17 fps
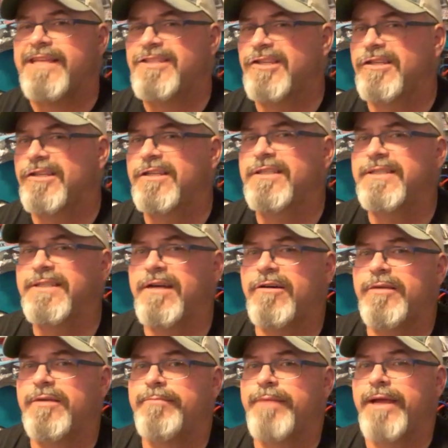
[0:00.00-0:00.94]
it's a good
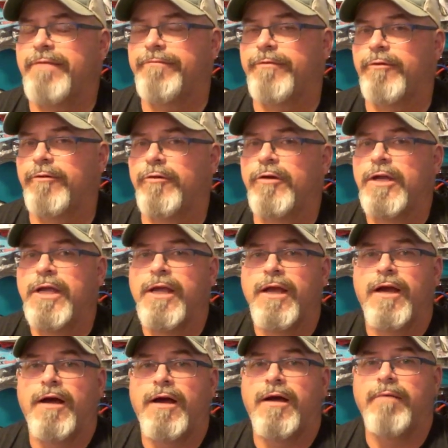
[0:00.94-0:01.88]
solid bait for
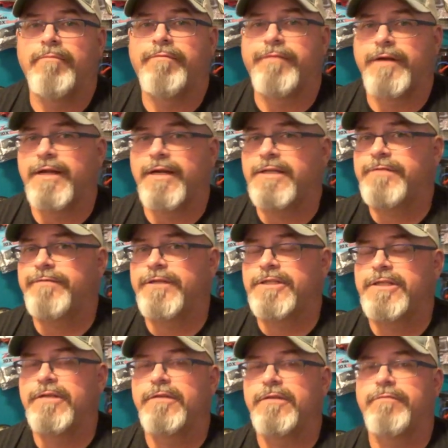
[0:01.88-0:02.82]
finesse
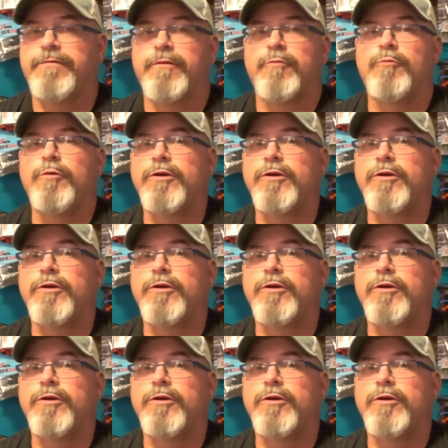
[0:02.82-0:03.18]
fishing, for